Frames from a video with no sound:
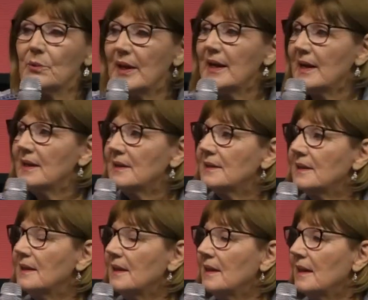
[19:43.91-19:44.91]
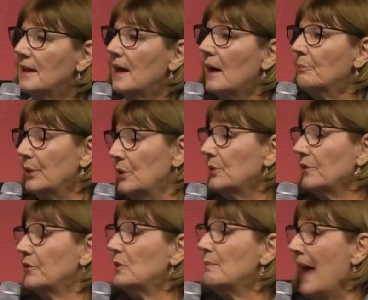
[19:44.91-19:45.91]
wears a
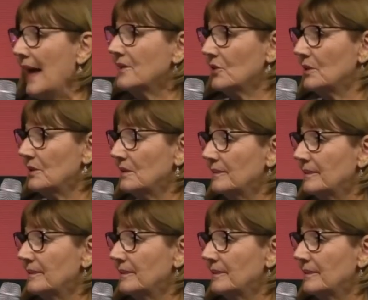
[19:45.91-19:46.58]
beautiful mantle,